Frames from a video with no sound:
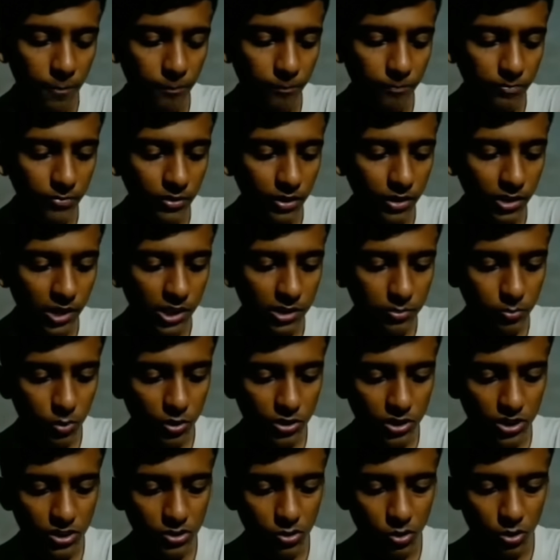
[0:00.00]
This
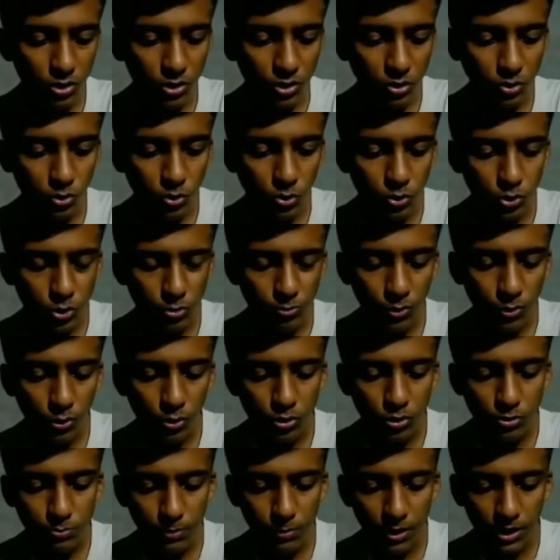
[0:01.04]
process is used to
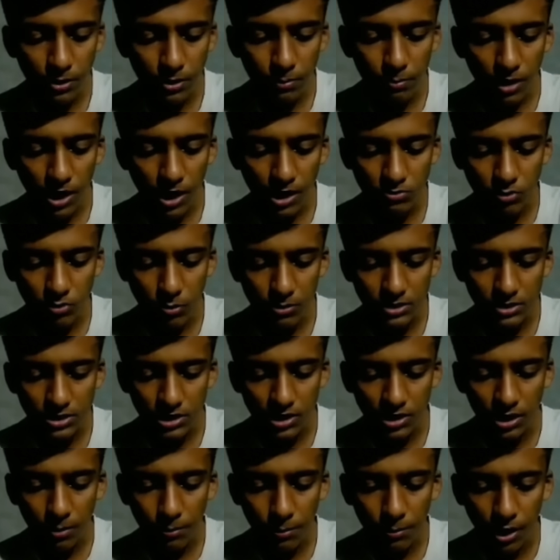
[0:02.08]
produce many plants from a
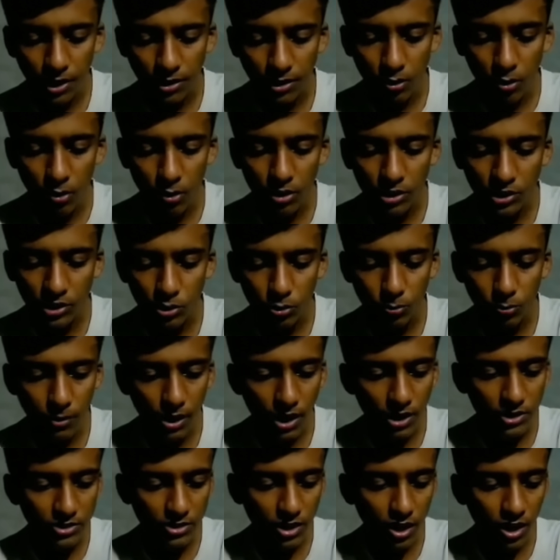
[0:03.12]
single plant. All new
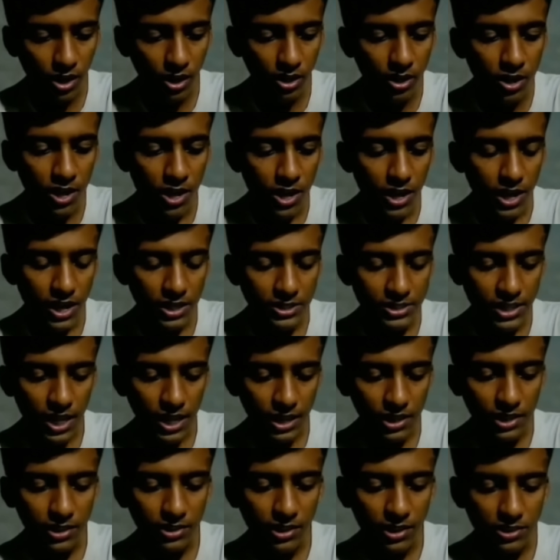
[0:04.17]
plants are
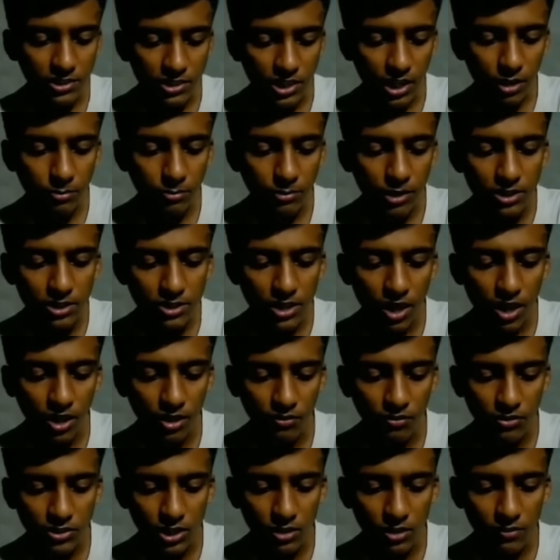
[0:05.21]
exactly the same. This
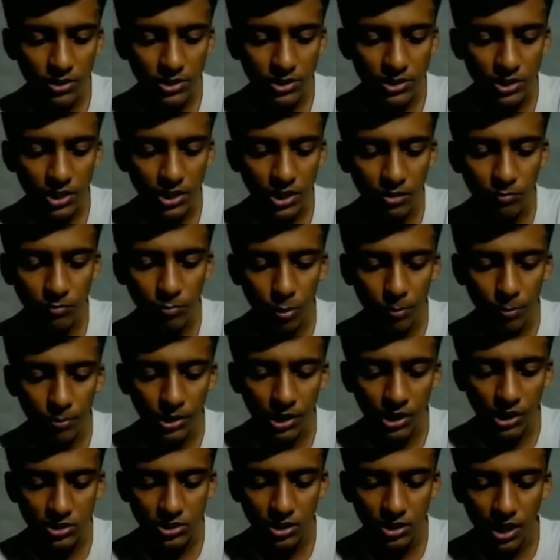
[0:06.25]
artificial vegetative
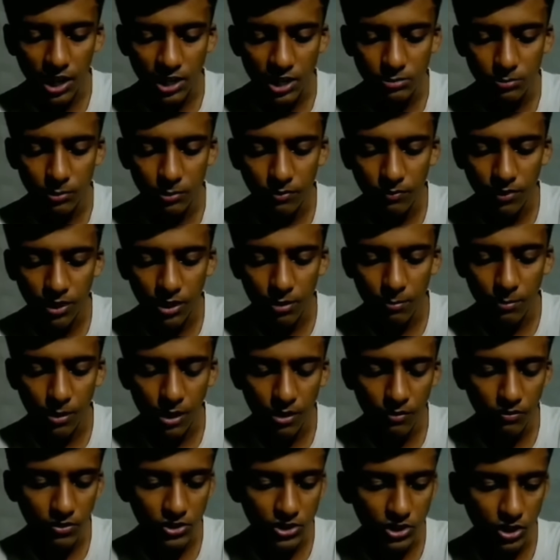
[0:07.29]
propagation has been very
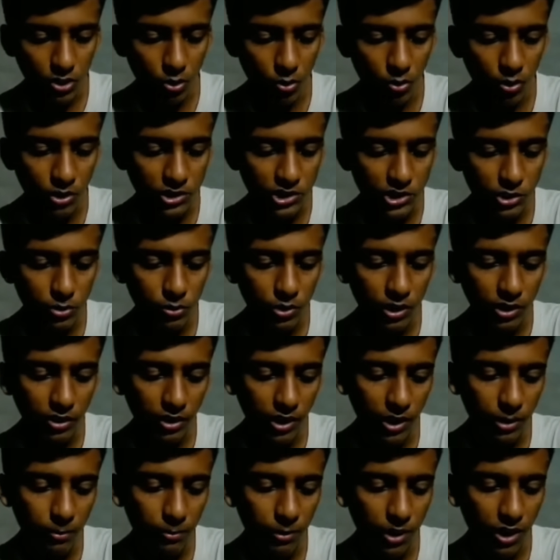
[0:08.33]
beneficial on
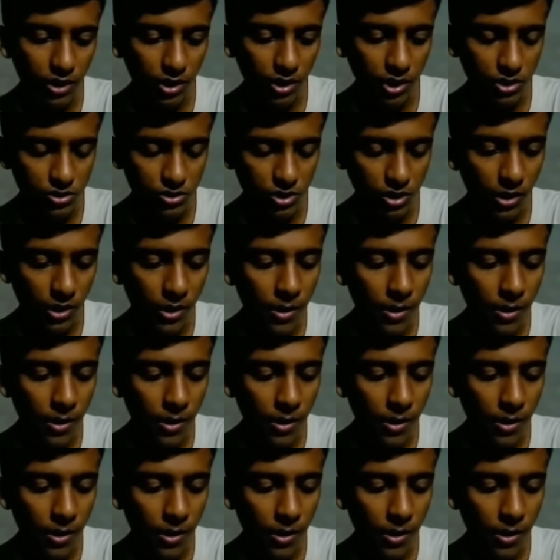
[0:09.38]
sugarcane plantation.